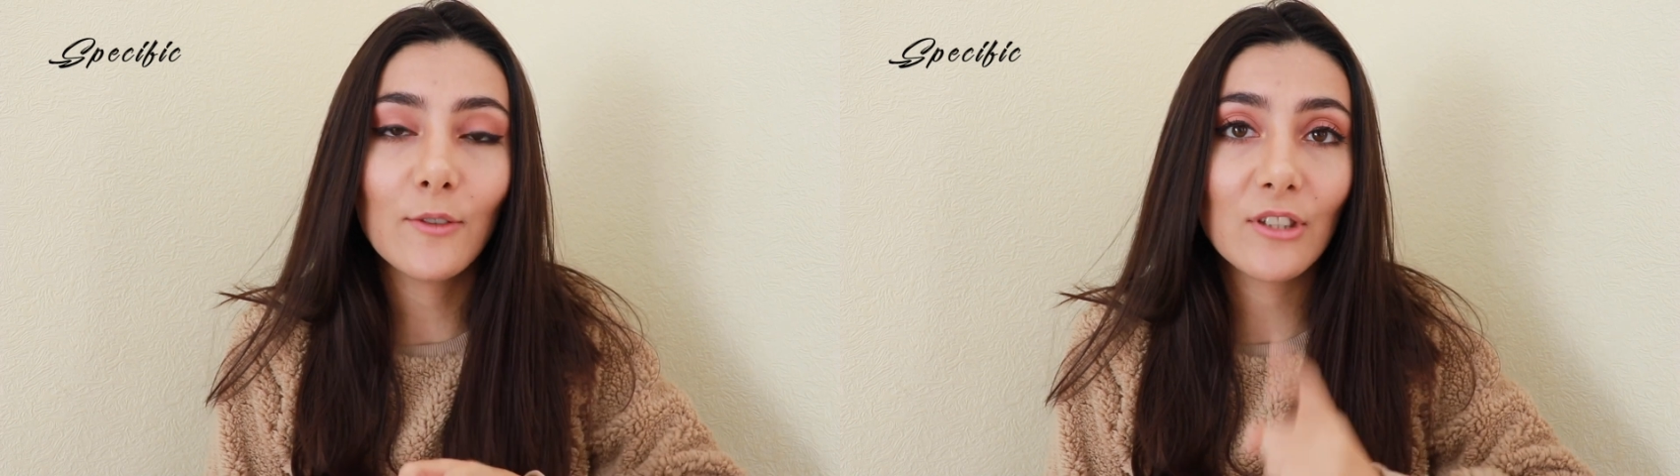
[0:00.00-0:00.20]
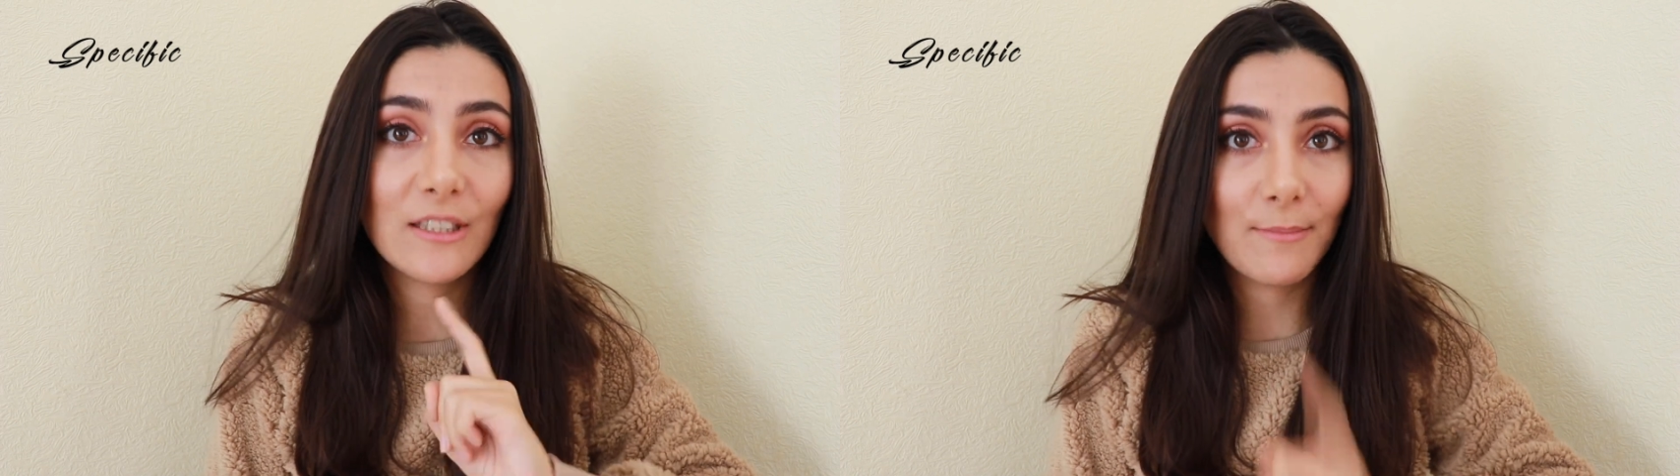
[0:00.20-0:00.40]

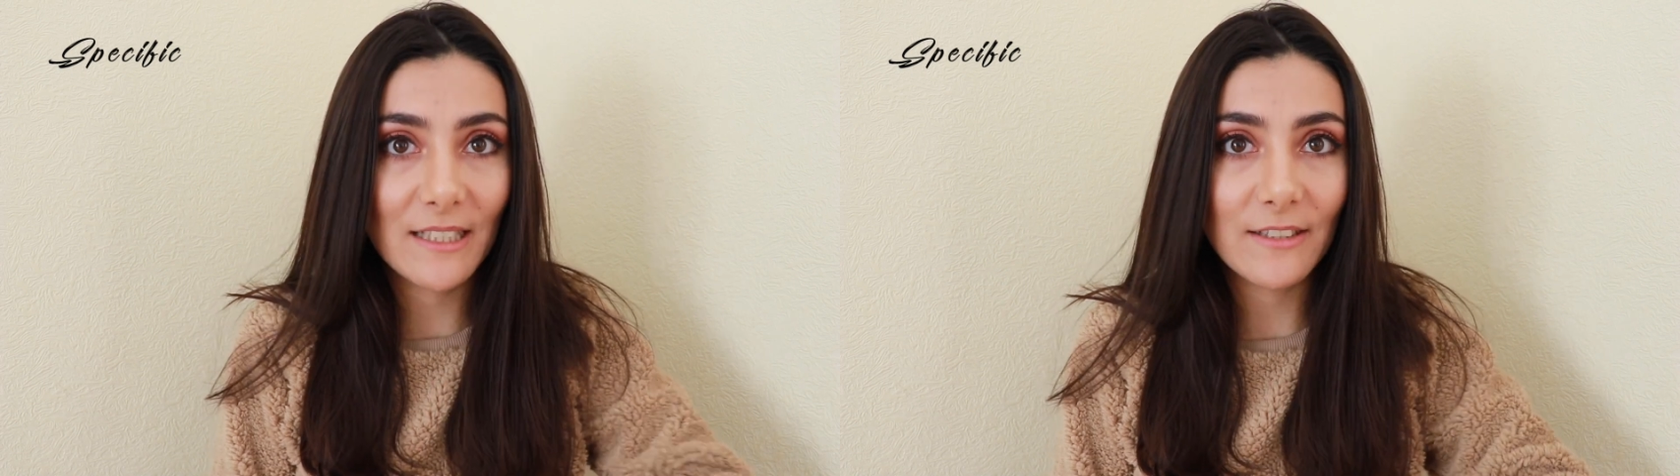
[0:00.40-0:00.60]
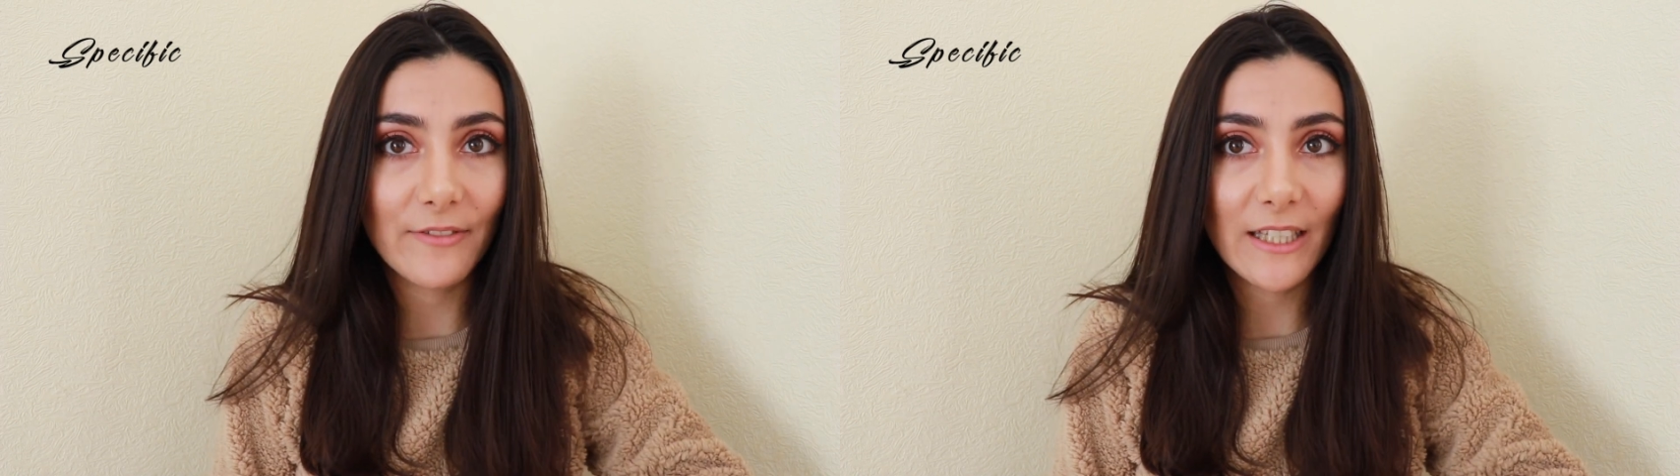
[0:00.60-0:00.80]
for
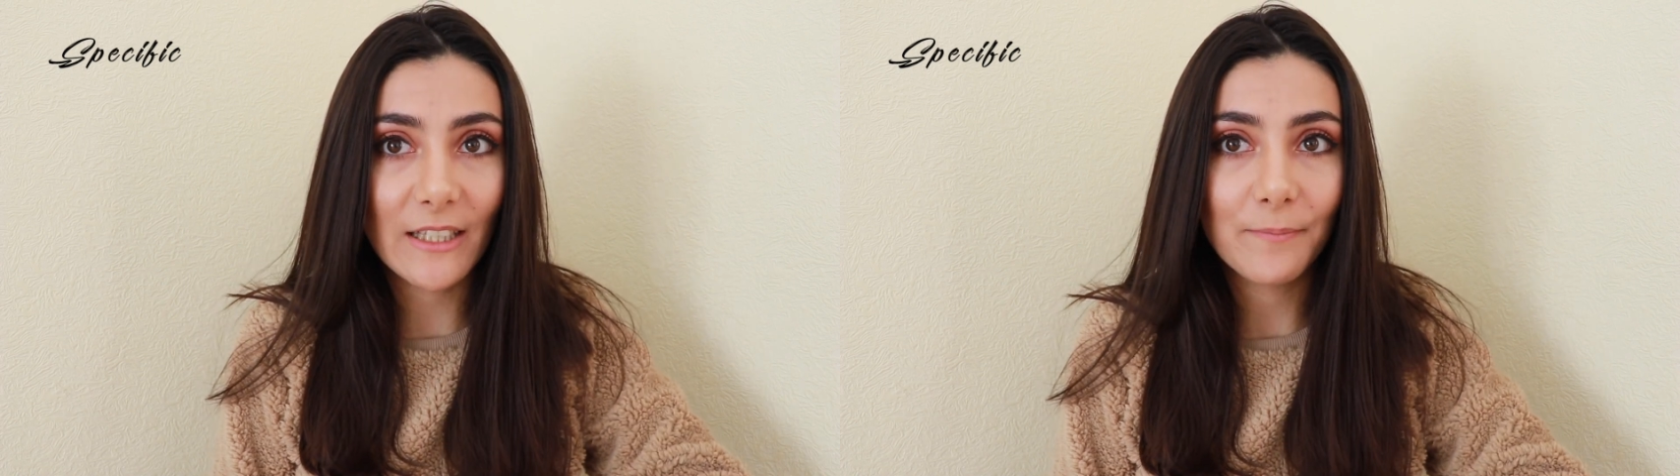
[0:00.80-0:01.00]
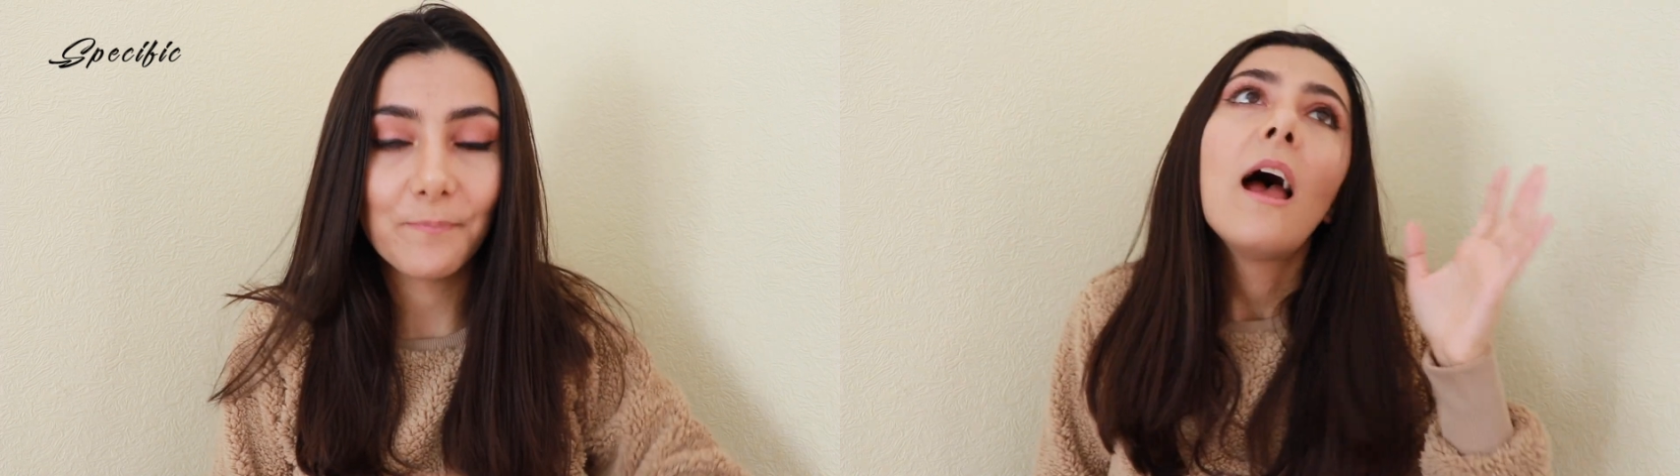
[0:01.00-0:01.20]
specific.
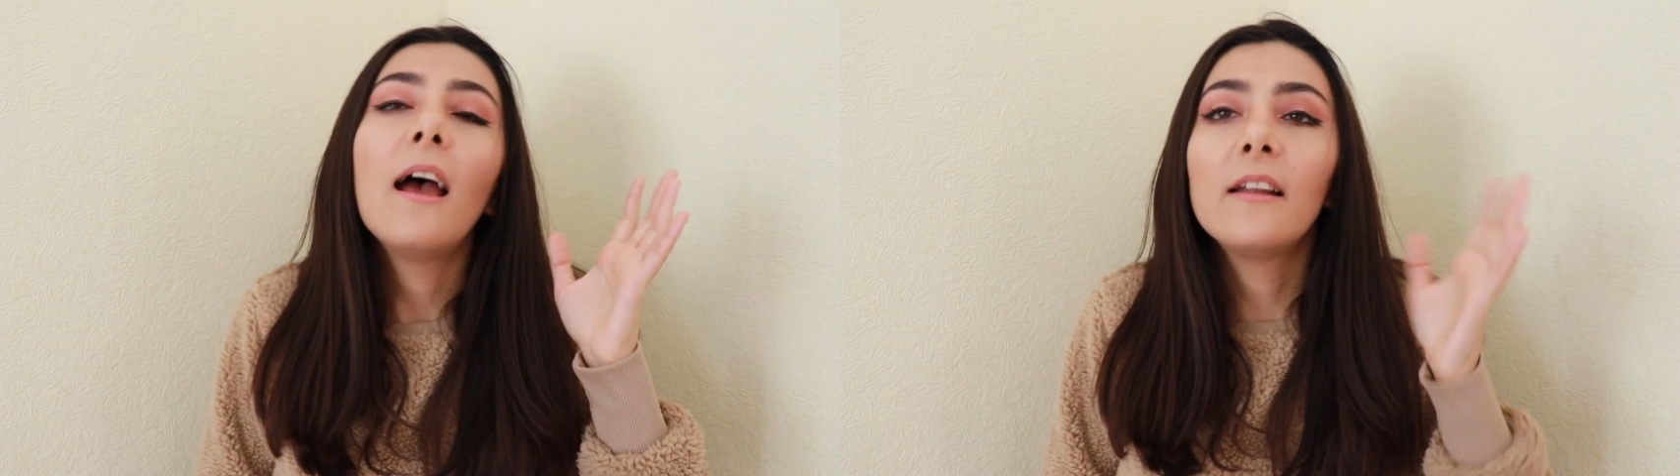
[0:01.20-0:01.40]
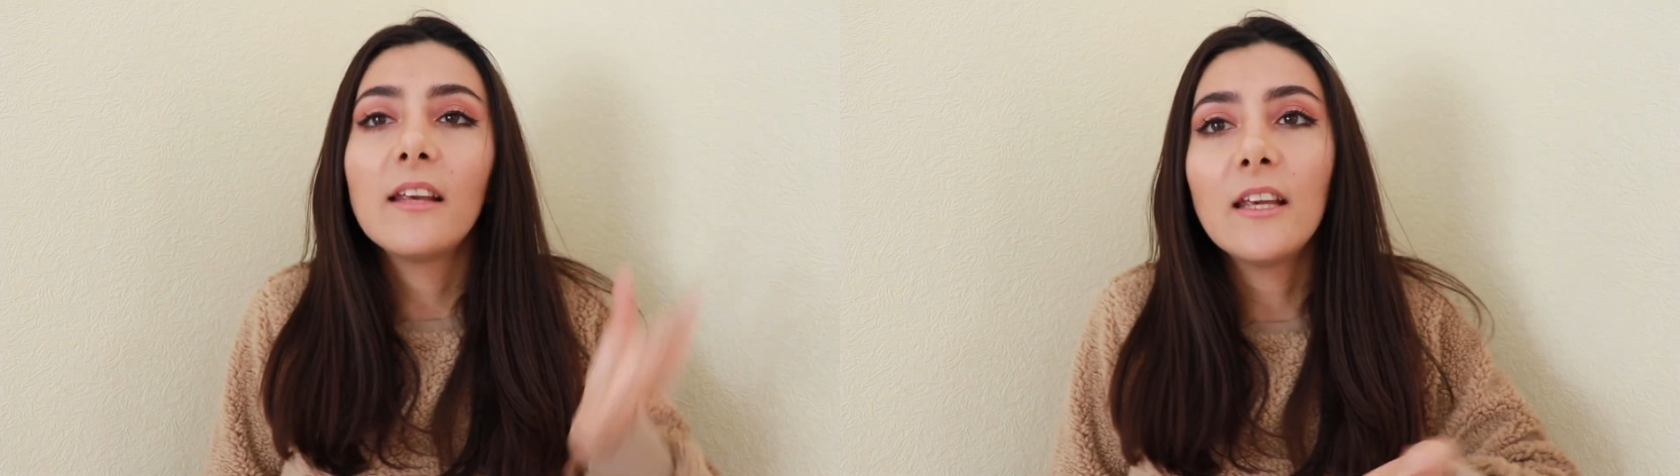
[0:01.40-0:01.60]

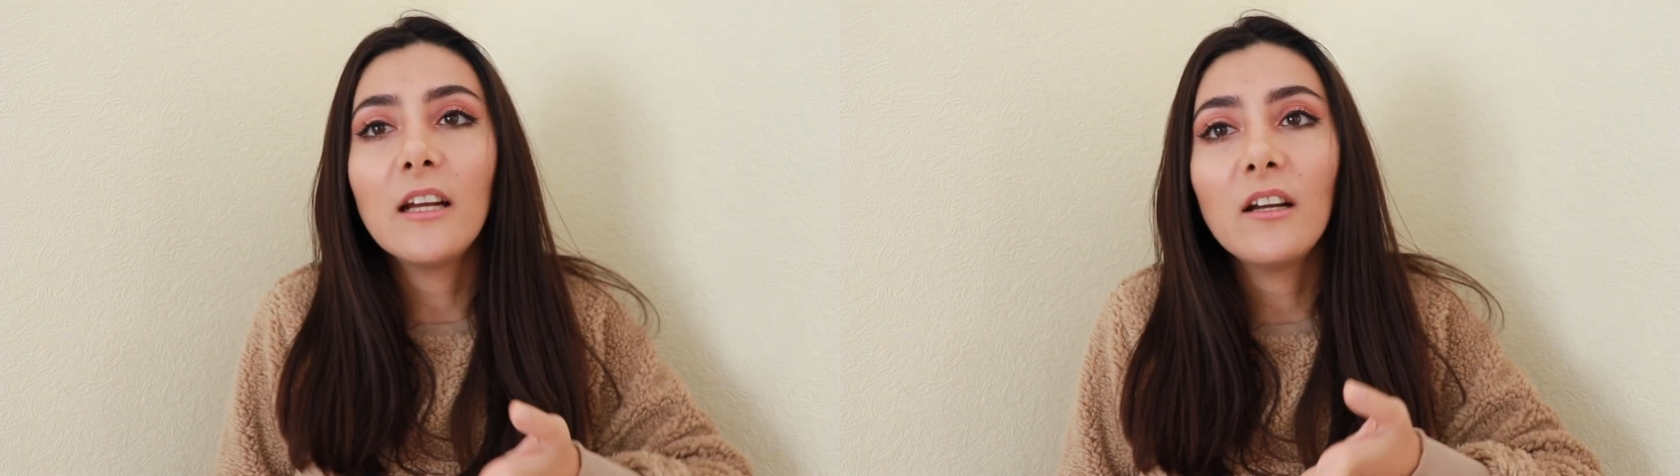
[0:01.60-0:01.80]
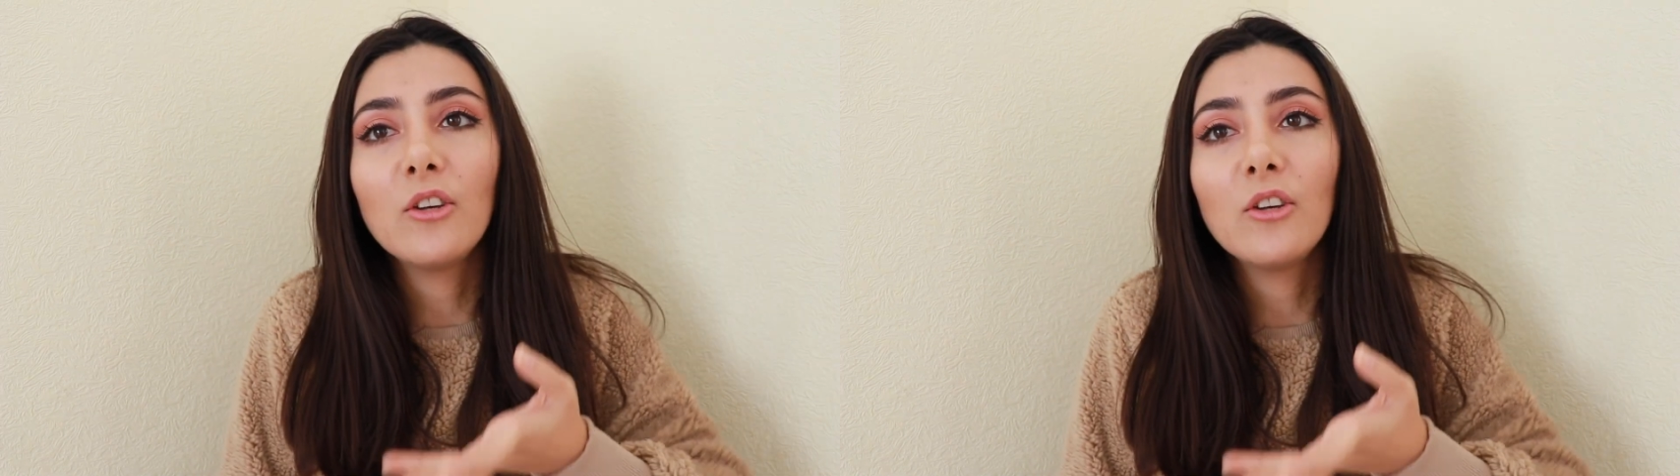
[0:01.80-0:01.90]
And here